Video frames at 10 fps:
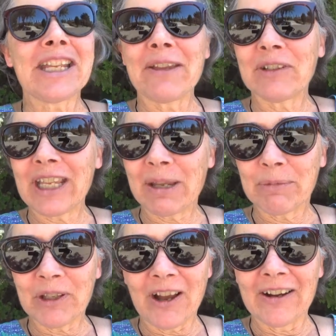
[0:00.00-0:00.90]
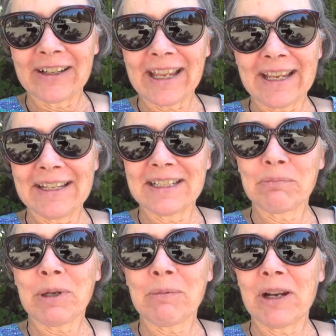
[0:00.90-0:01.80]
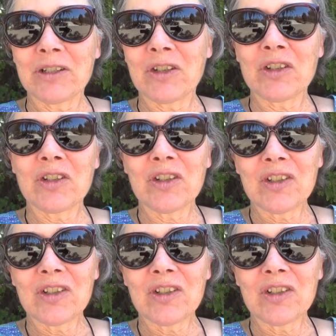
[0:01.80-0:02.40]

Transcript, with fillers: David came along and pretty much